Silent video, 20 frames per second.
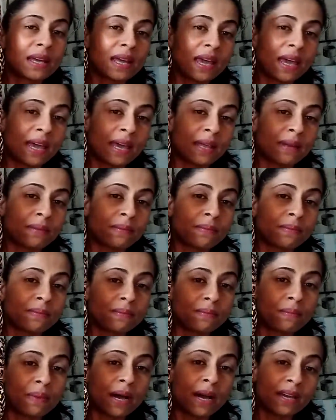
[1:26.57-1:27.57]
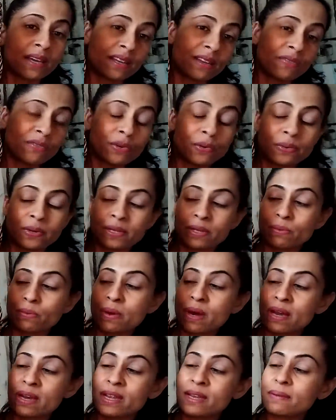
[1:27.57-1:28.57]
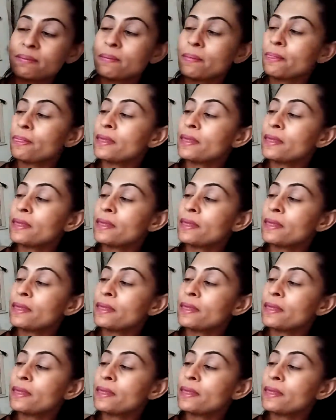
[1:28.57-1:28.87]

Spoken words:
and buy it if you really want it.